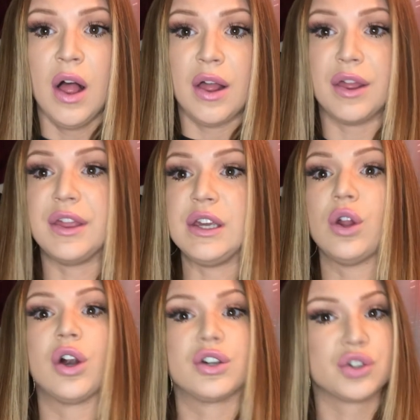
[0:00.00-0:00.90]
The
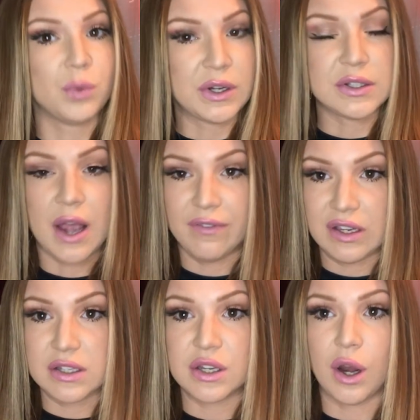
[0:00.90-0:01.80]
larger ones
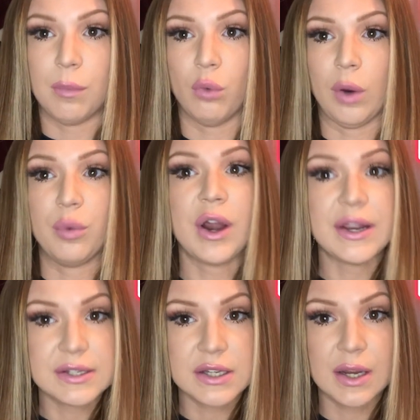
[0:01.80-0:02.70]
obviously are more
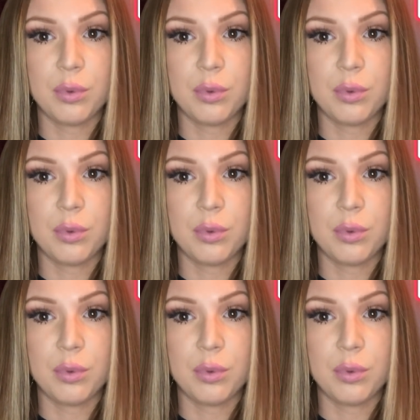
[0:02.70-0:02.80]
pricey,